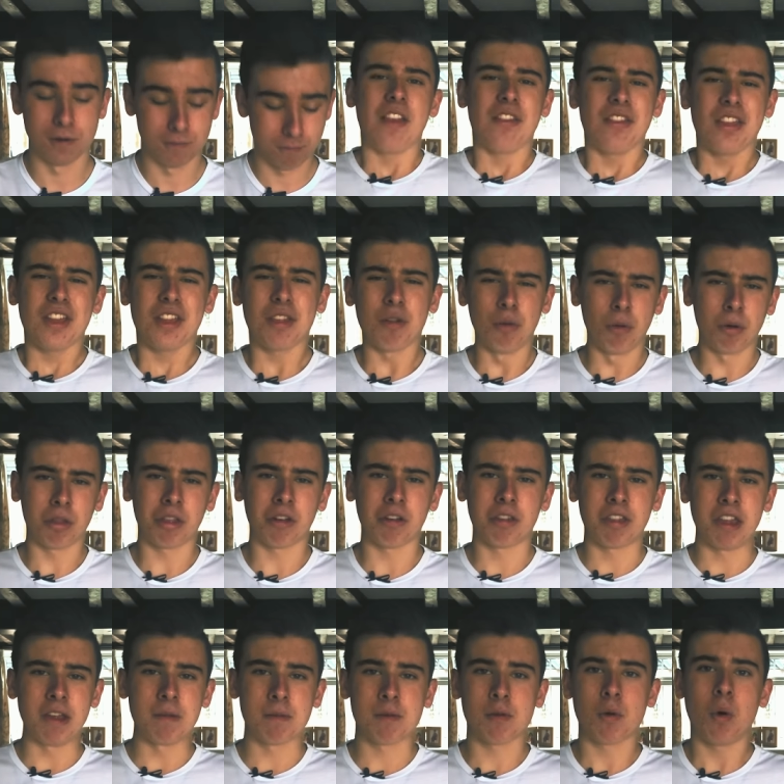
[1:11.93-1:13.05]
And this
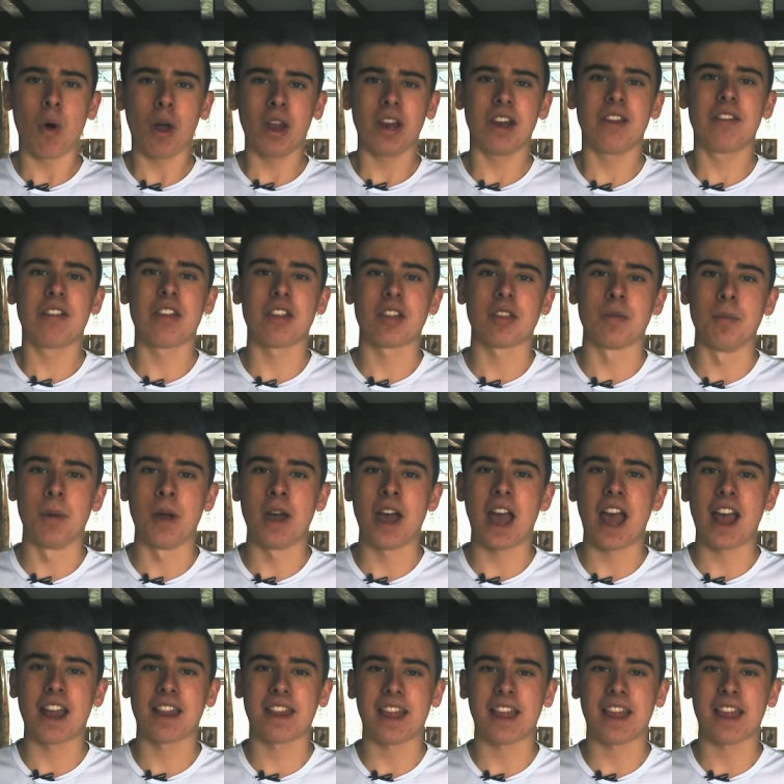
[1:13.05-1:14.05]
also seems quite legitimate,